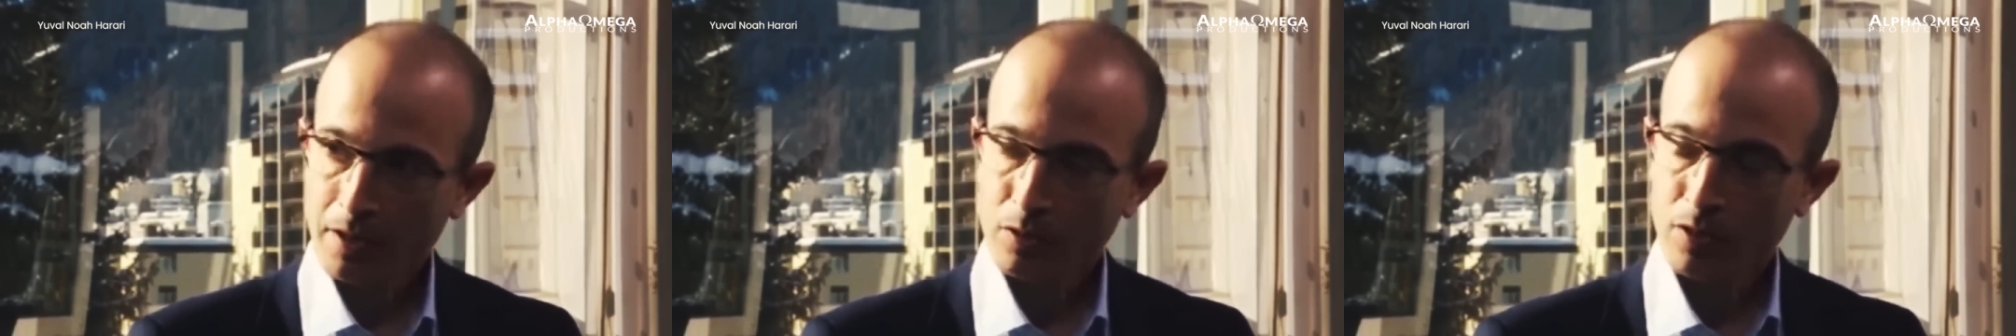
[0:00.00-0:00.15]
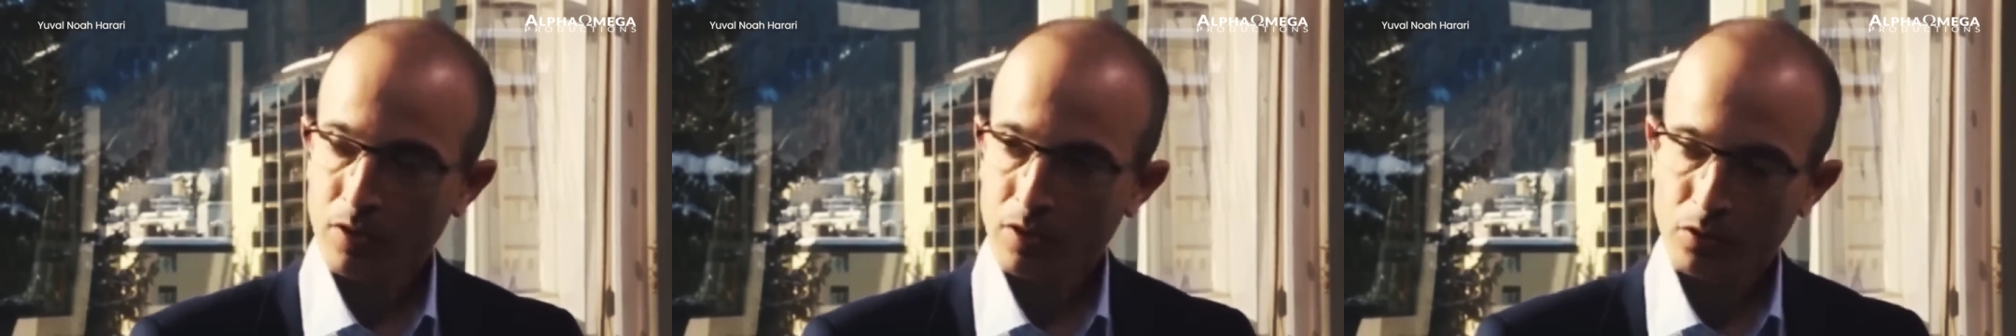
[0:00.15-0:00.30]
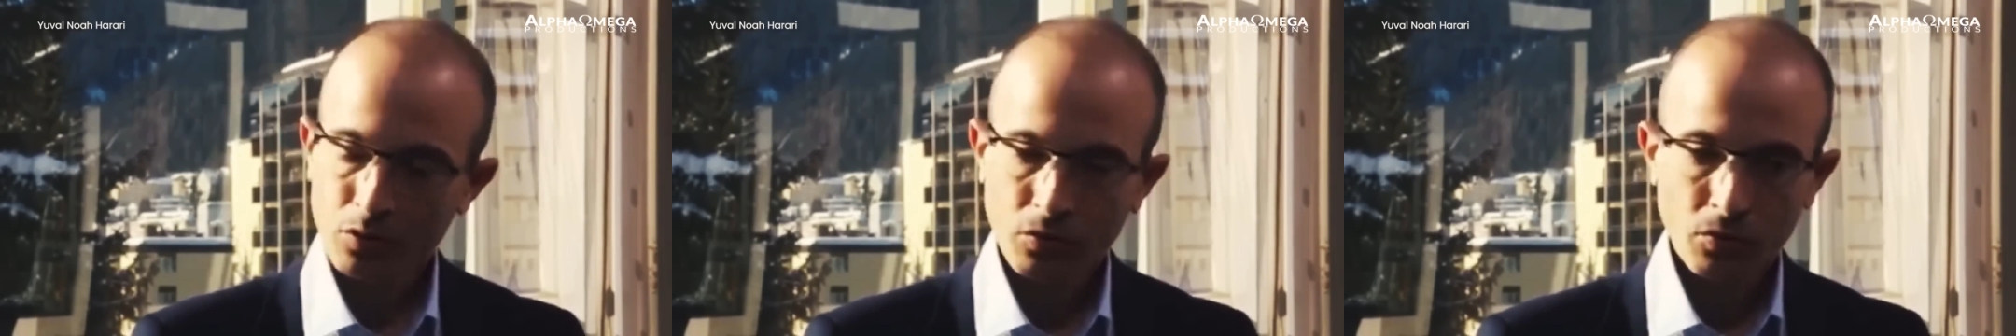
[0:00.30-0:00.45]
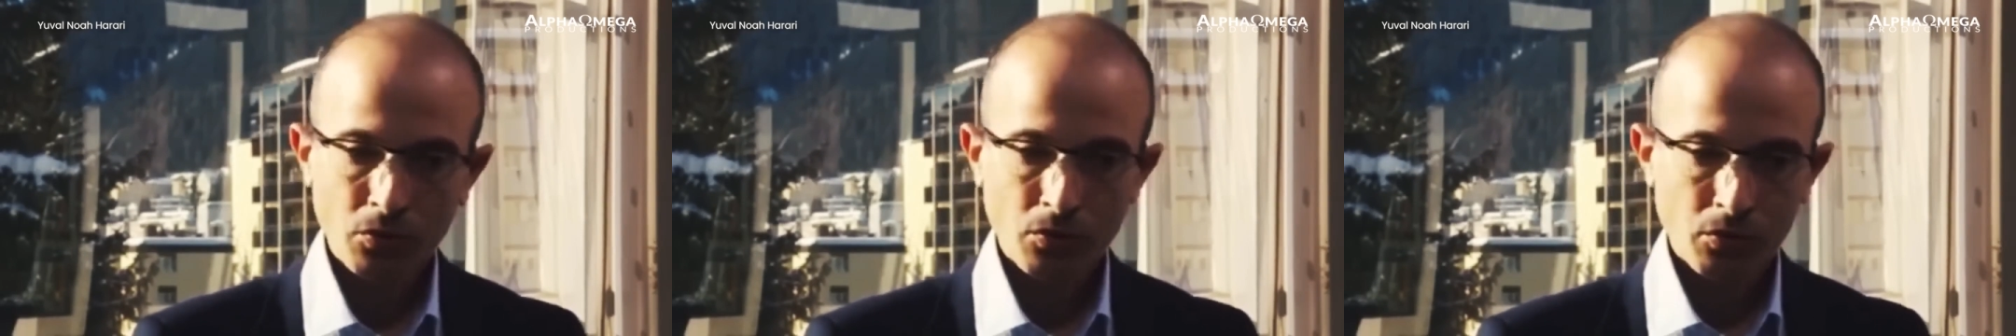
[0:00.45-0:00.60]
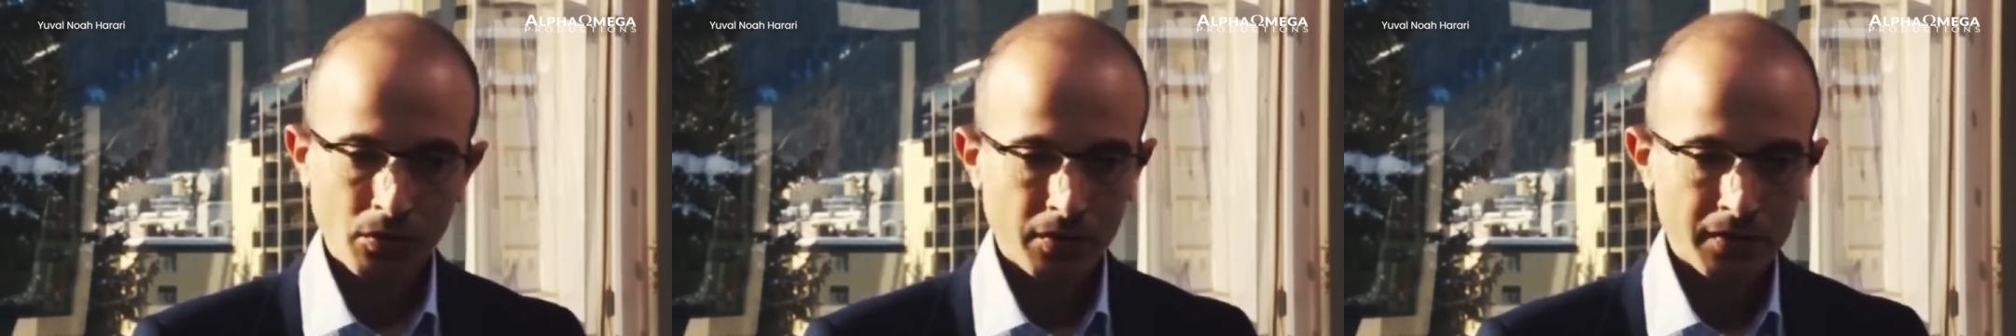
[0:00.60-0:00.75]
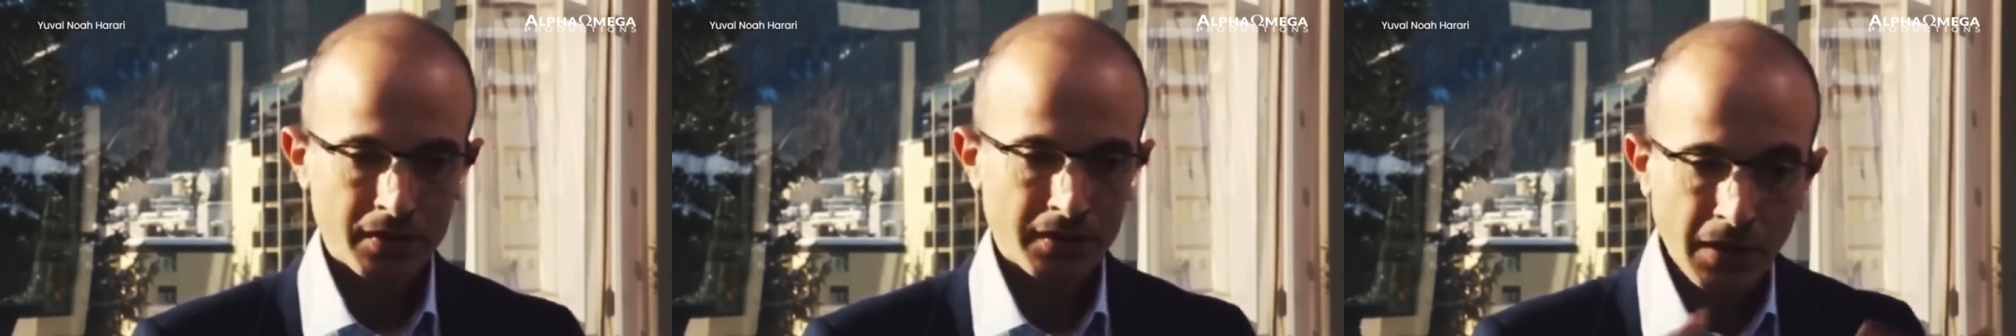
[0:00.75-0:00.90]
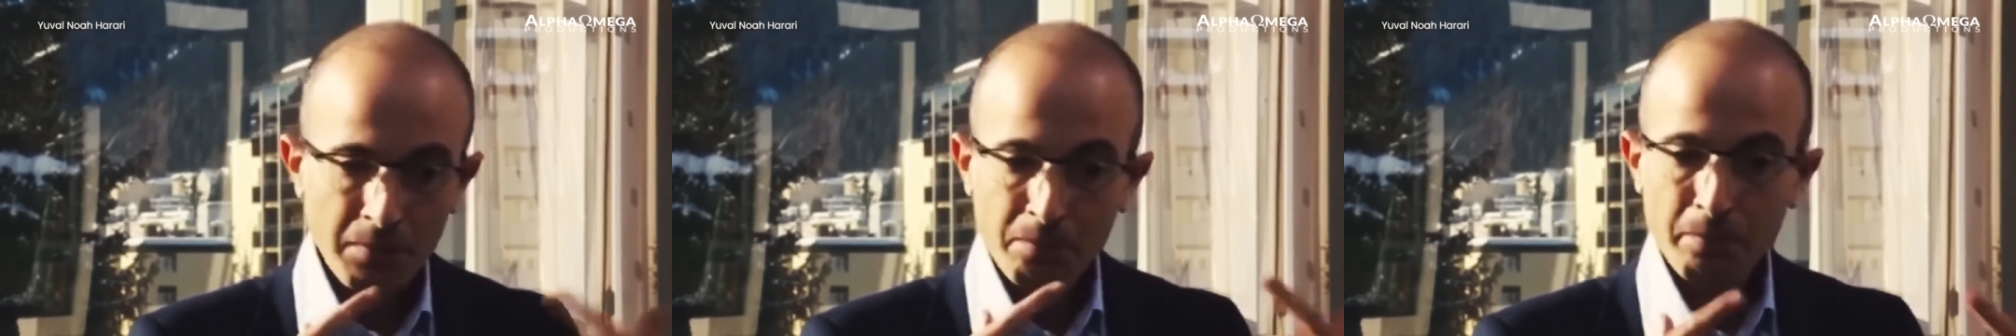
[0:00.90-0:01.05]
Right. To
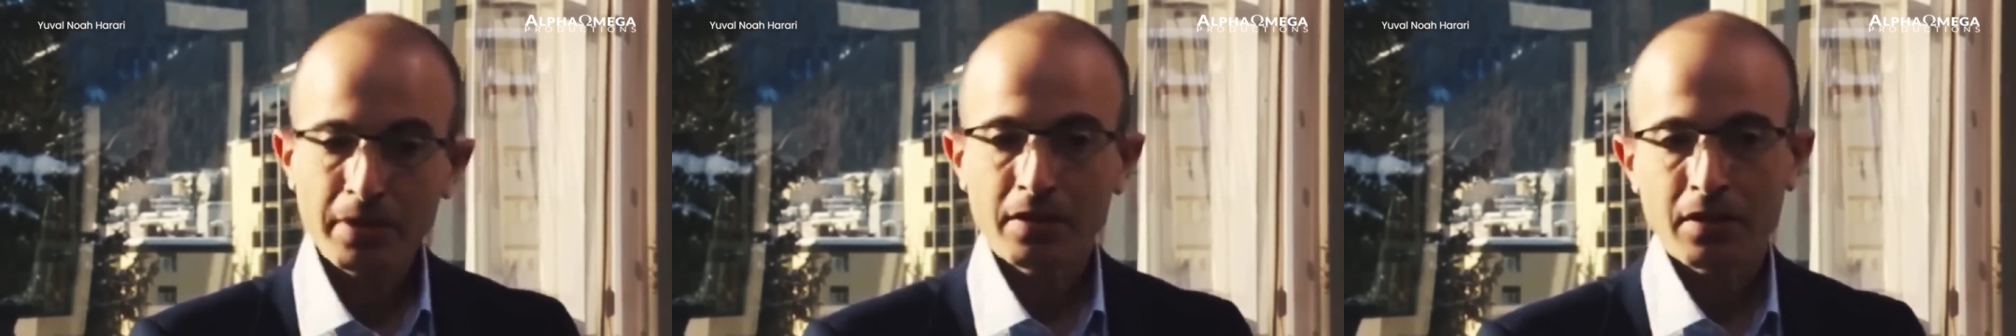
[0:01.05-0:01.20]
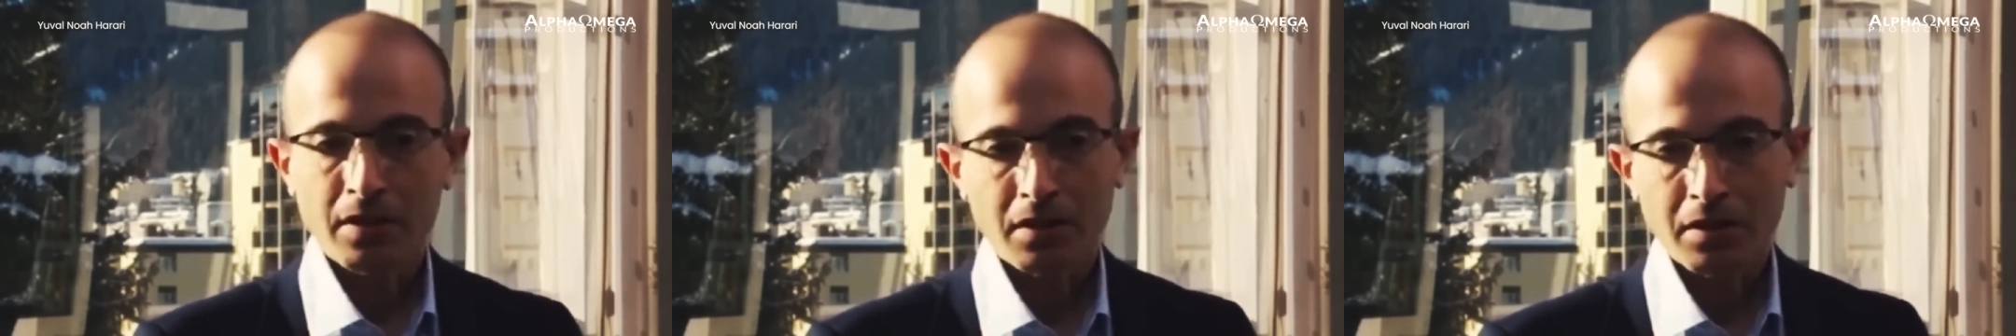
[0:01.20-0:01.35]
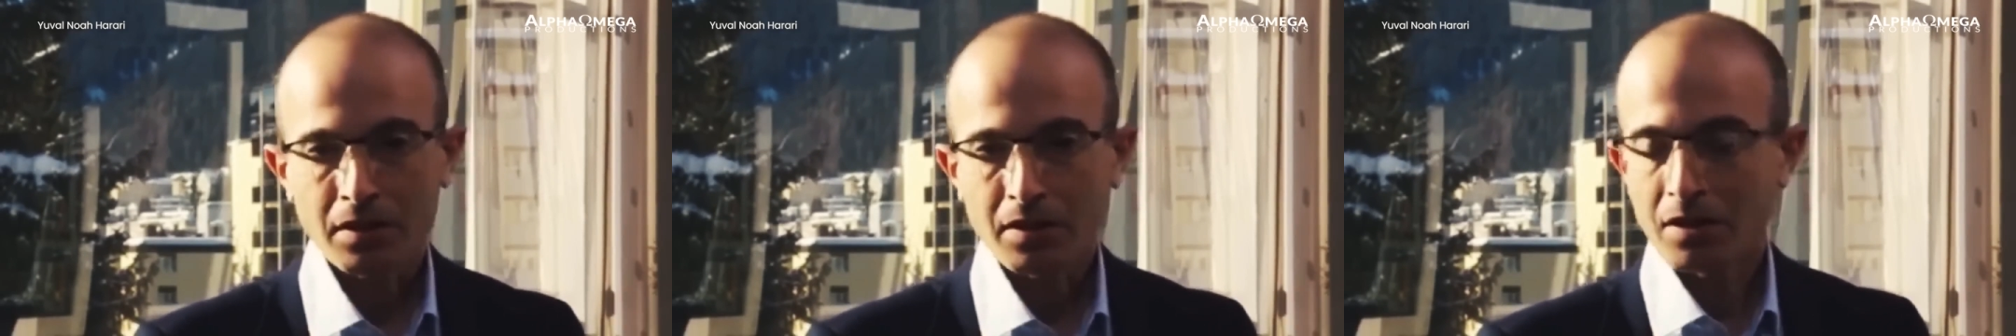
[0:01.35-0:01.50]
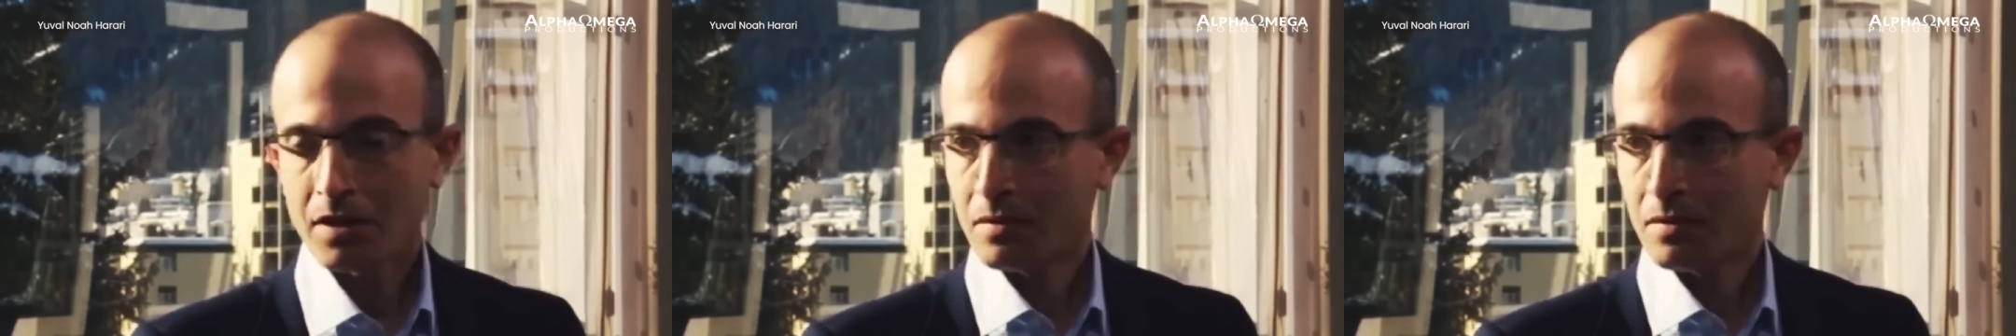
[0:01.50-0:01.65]
somebody